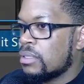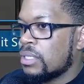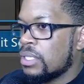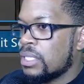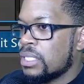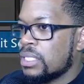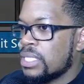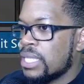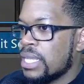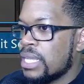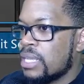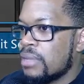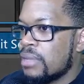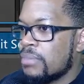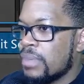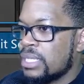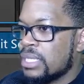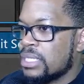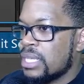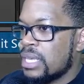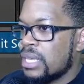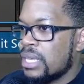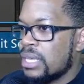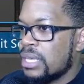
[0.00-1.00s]
And taking my
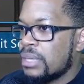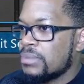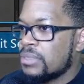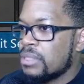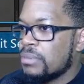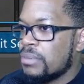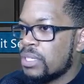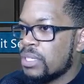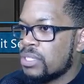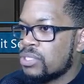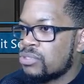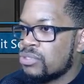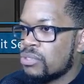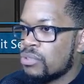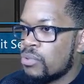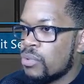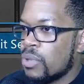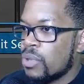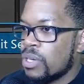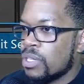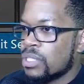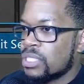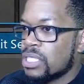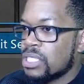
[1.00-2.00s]
time to make sure it
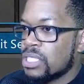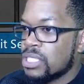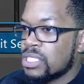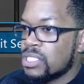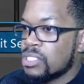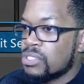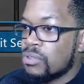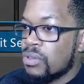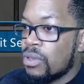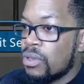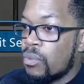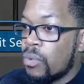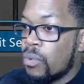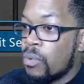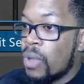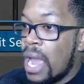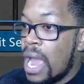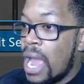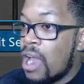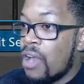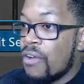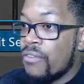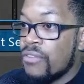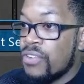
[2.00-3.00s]
works, because
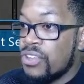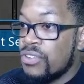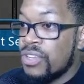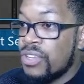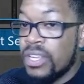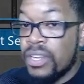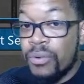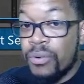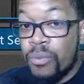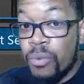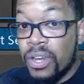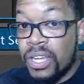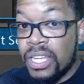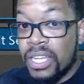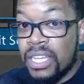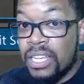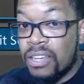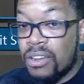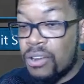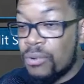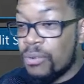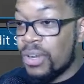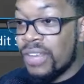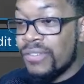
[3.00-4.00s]
however you get it working
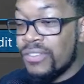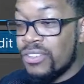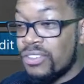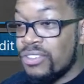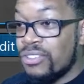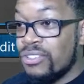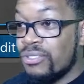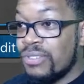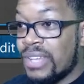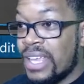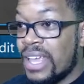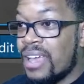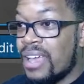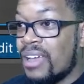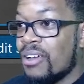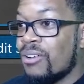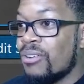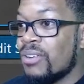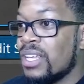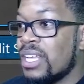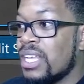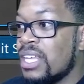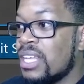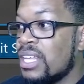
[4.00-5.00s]
or whatever you do
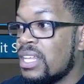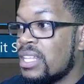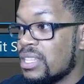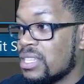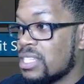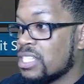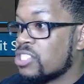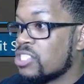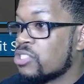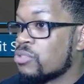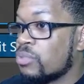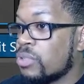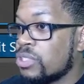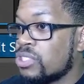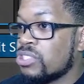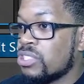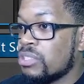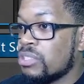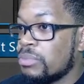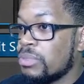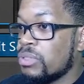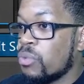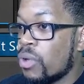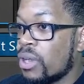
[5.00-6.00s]
now, this is what you're
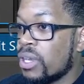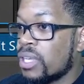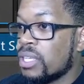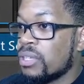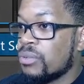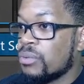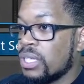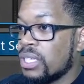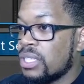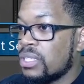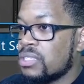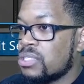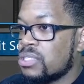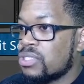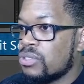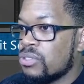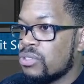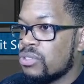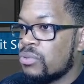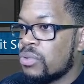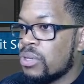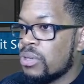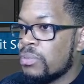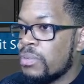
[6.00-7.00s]
going to be working with. So
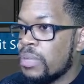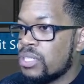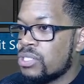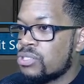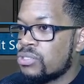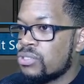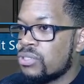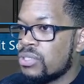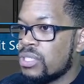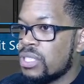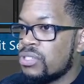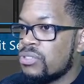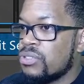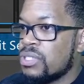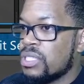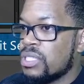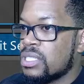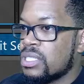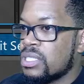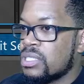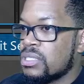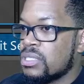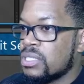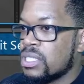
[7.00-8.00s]
you want to make sure that you get
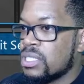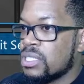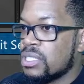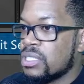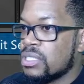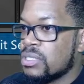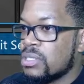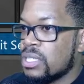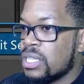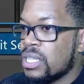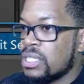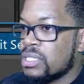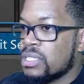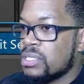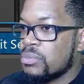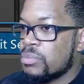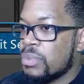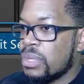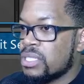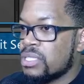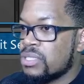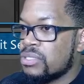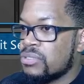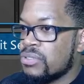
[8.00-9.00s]
this looking as
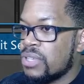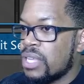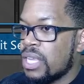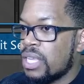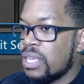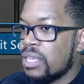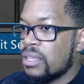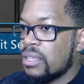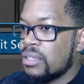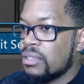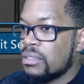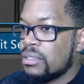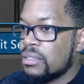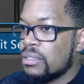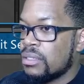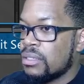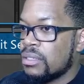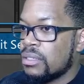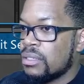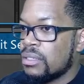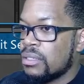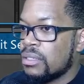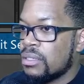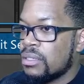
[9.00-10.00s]
best you can
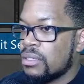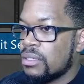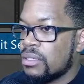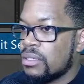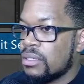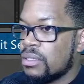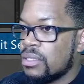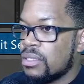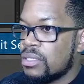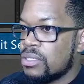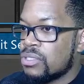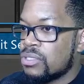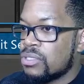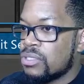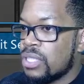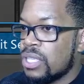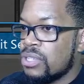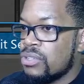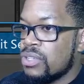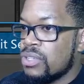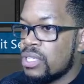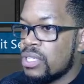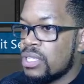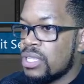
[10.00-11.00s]
so that
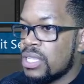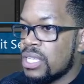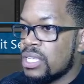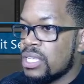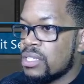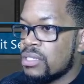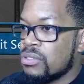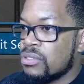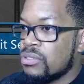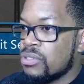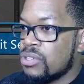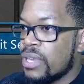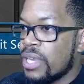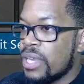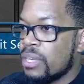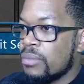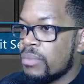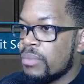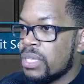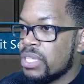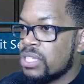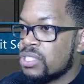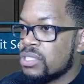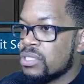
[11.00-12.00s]
you can then do your
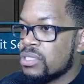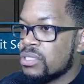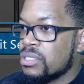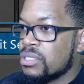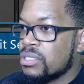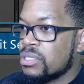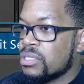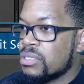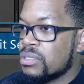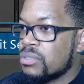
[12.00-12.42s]
animations